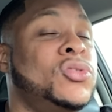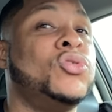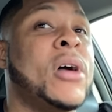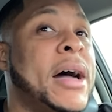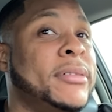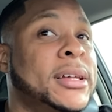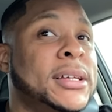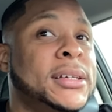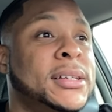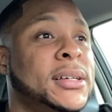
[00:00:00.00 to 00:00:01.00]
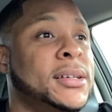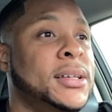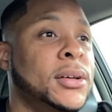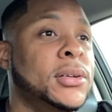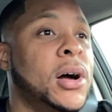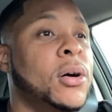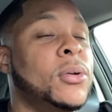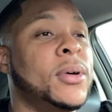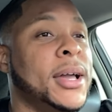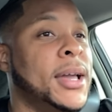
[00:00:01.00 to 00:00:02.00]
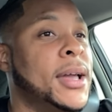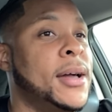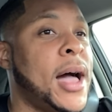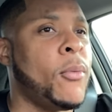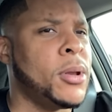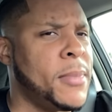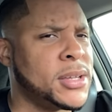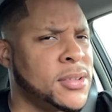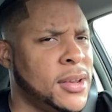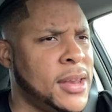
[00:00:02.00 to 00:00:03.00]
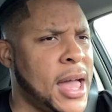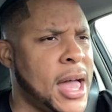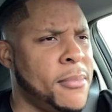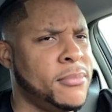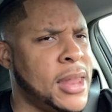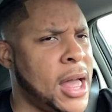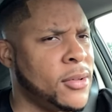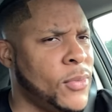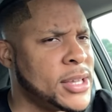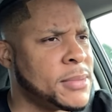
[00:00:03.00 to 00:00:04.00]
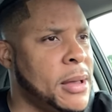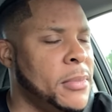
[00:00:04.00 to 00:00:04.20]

traveling, you know, and I want to make sure that I'm not wasting my